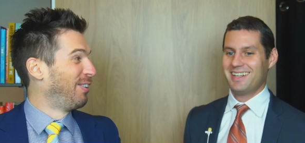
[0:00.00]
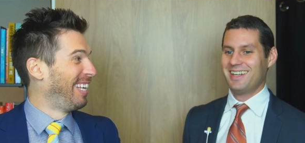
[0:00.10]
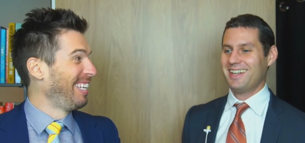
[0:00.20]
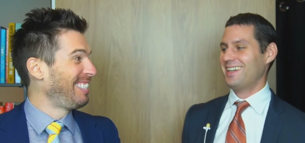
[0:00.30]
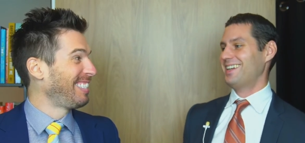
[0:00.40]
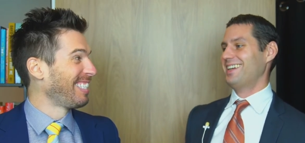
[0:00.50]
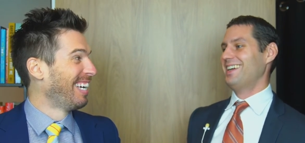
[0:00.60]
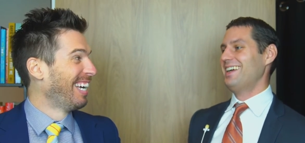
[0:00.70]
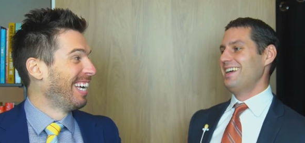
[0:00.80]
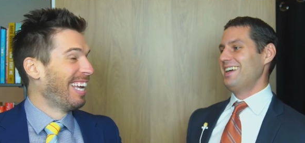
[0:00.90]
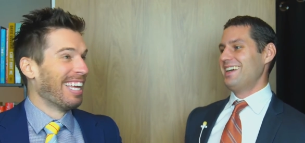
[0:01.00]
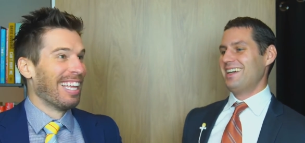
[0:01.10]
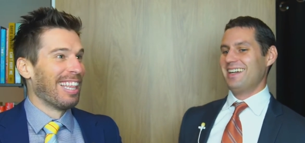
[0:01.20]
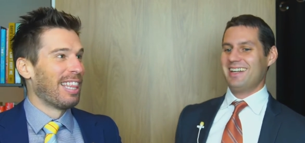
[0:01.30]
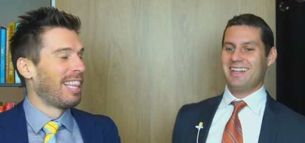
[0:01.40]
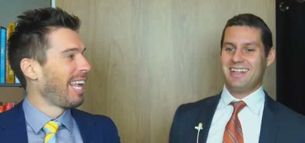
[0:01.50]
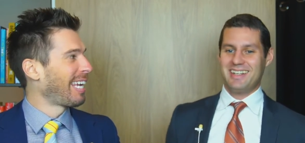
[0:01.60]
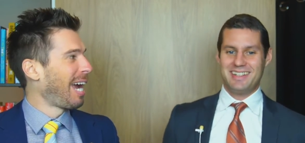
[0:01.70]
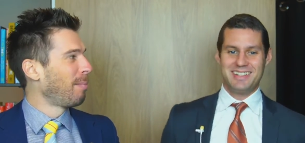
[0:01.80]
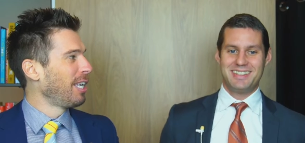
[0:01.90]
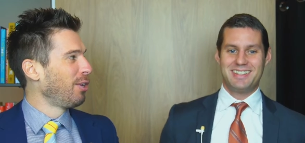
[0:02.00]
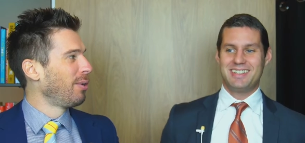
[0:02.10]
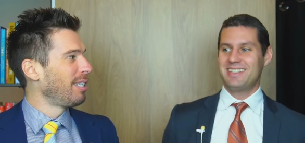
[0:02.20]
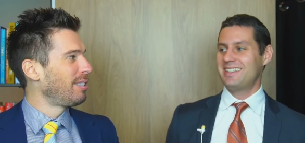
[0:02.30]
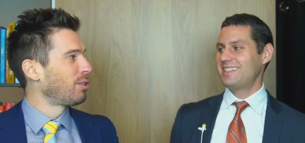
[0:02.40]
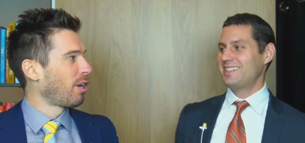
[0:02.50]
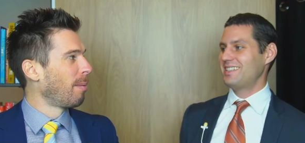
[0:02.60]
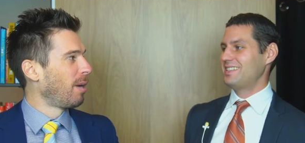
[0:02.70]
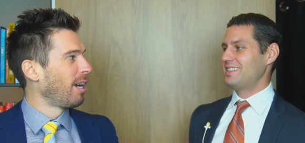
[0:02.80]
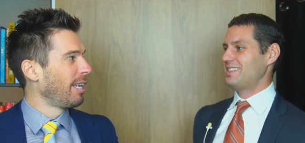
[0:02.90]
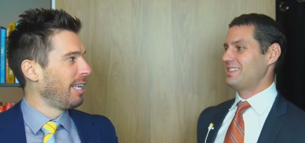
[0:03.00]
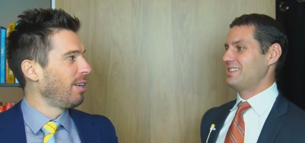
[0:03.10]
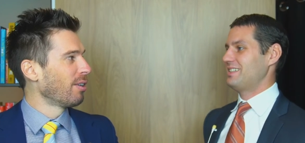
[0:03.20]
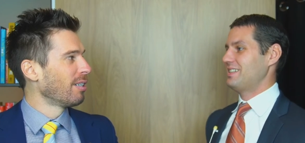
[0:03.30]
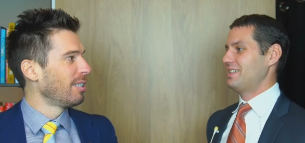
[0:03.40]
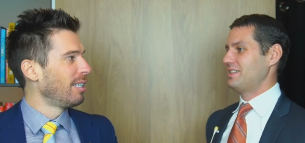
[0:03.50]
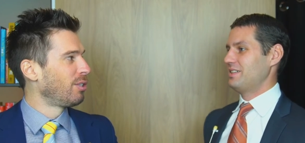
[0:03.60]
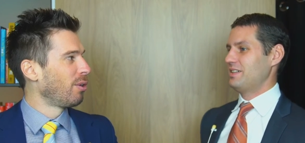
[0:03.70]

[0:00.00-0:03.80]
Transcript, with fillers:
Speaker 1: units. Like how many units come on a year? It's